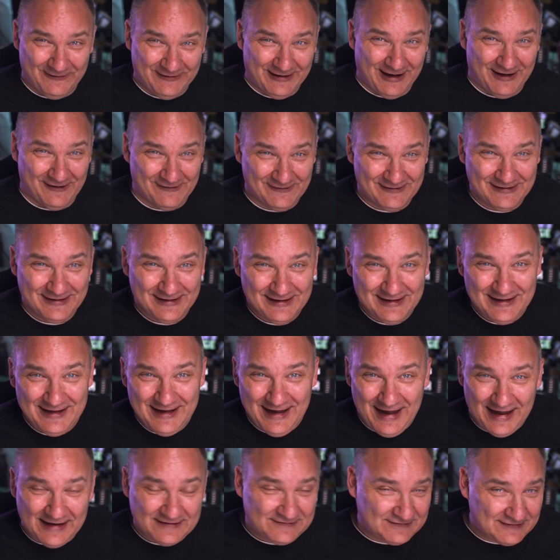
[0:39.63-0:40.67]
Now,
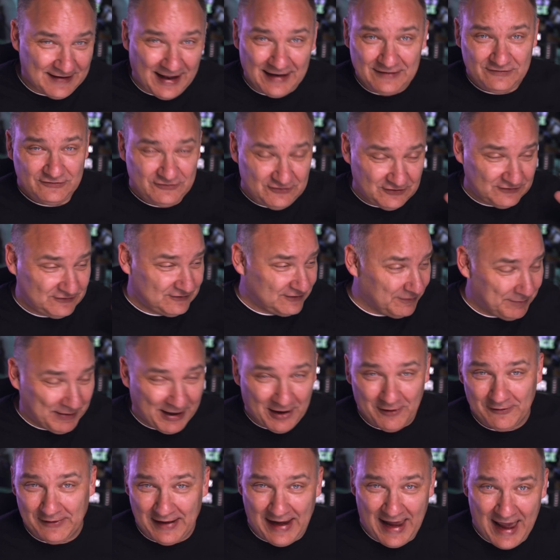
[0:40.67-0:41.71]
it's not just
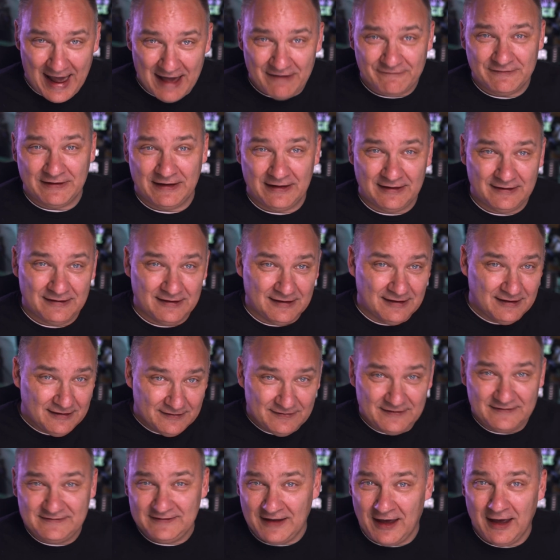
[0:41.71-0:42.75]
about having
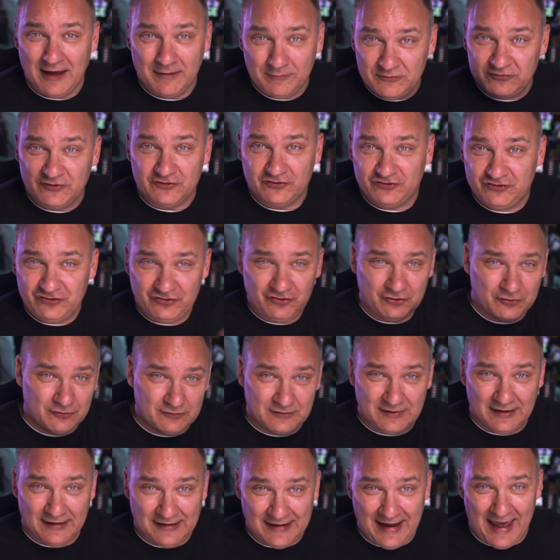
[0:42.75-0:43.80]
the time to shoot
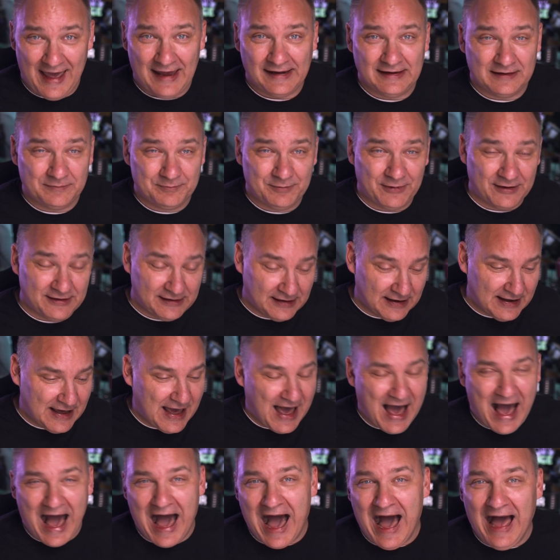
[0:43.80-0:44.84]
and edit, but
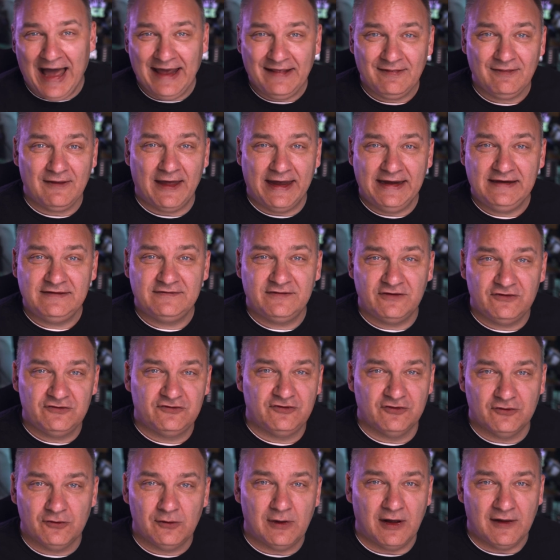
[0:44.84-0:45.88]
I like to
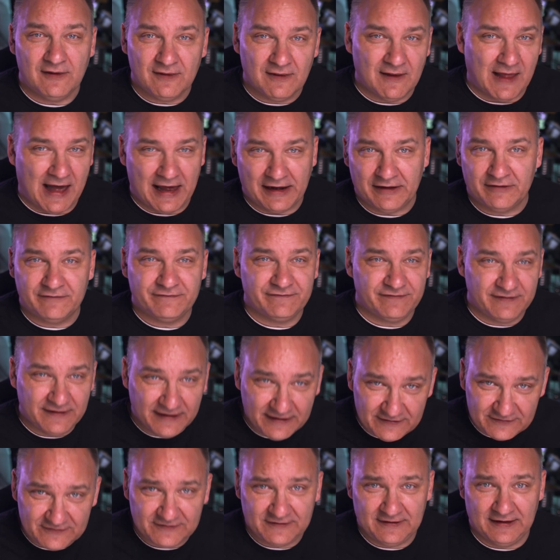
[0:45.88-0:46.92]
do a lot of
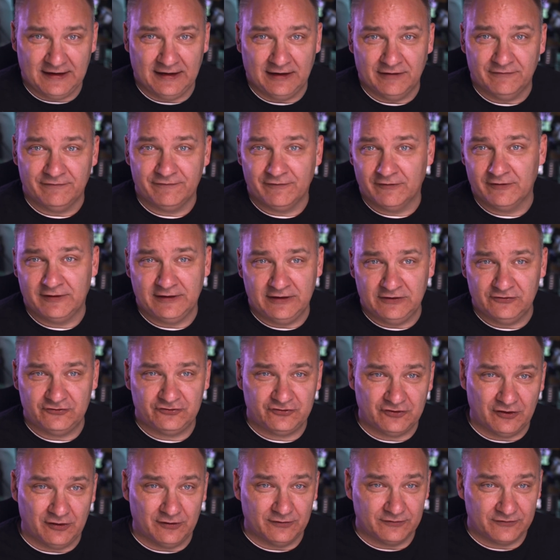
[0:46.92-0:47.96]
listening for these
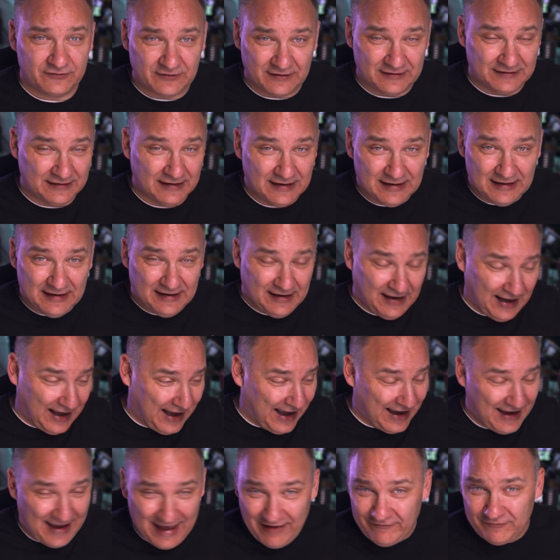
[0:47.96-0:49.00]
shows. And
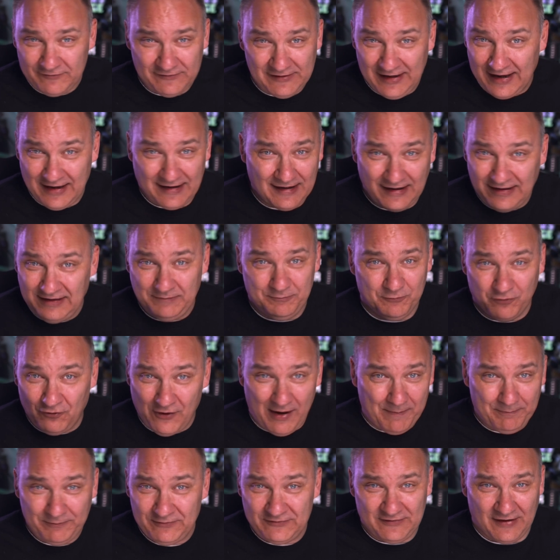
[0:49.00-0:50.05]
I haven't had any
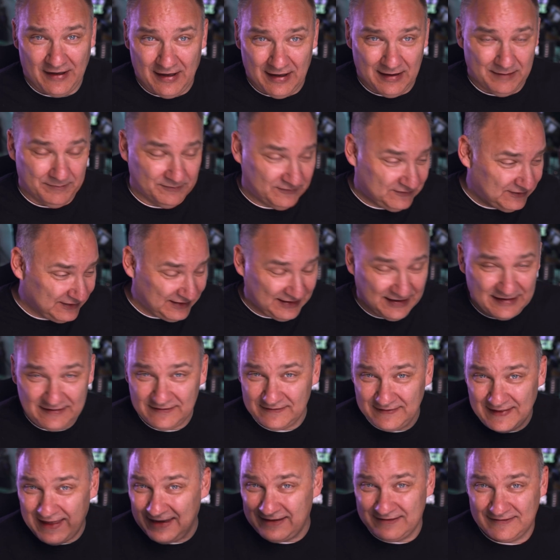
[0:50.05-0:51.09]
prep time to
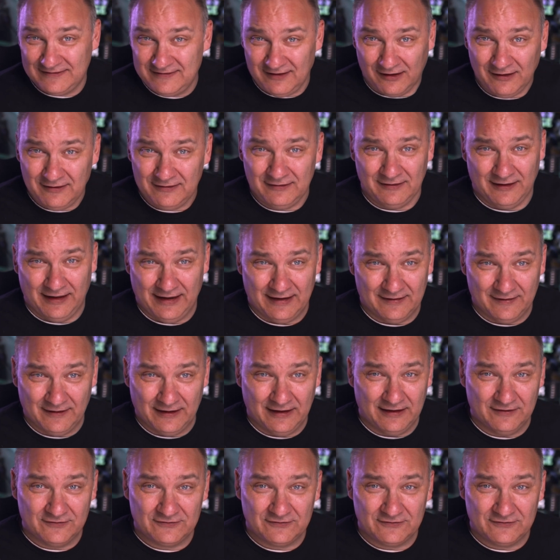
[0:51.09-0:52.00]
get that done lately.